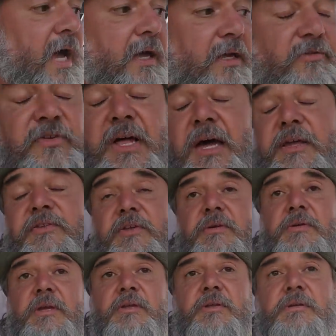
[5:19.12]
do you, why not, do you
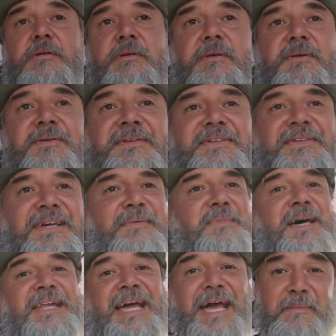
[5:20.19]
look distressed, Mike? I'm
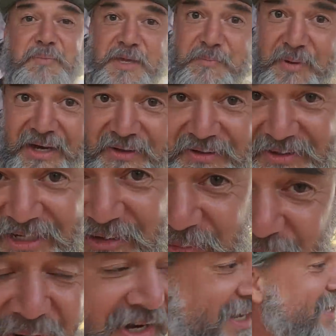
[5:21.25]
not happy about it. That's
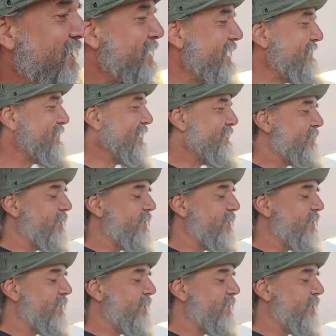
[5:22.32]
why. Oh, okay. It's, it,